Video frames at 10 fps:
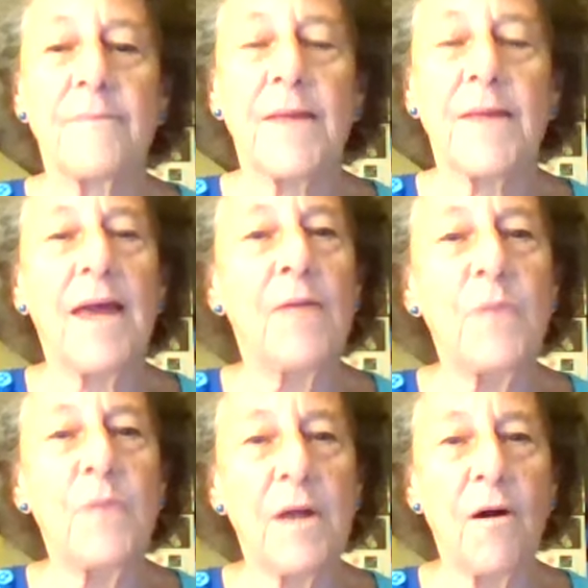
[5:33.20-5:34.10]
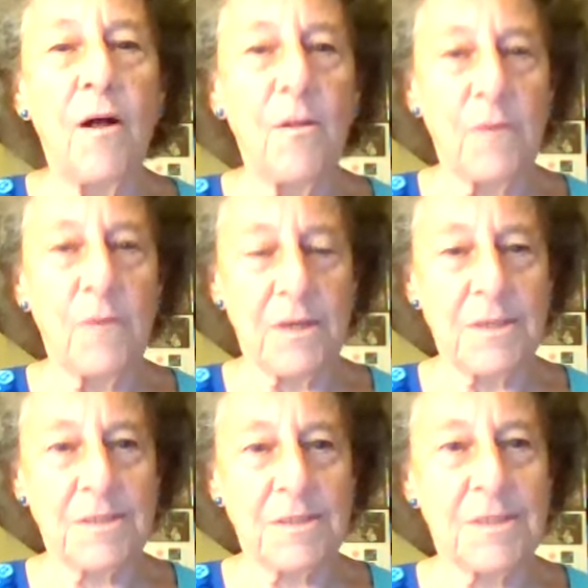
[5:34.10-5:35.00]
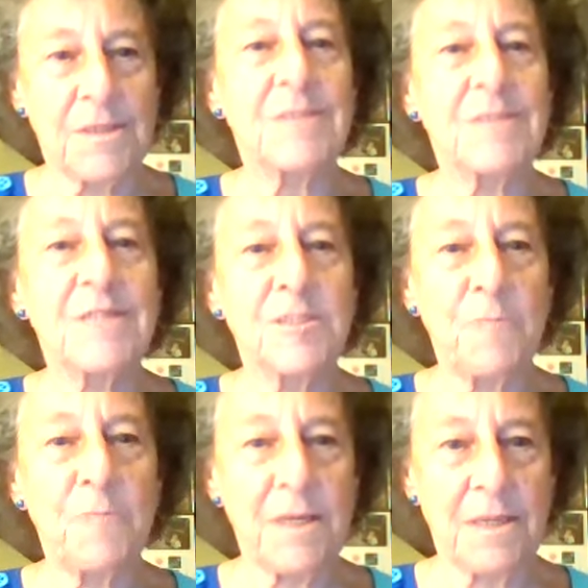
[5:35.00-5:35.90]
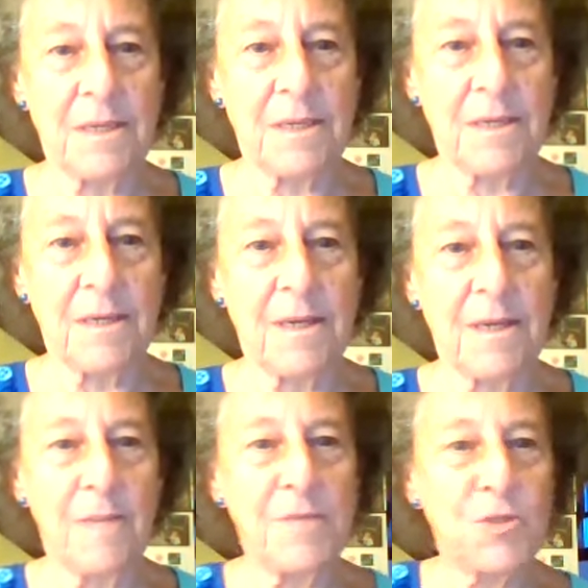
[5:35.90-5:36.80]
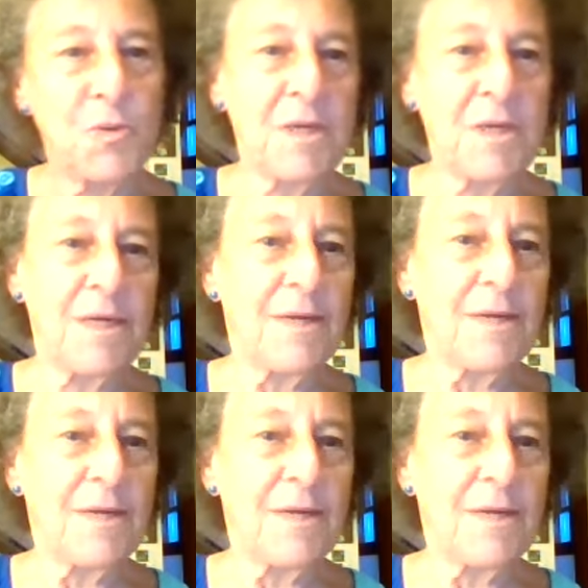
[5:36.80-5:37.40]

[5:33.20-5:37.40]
and we are always suspended between the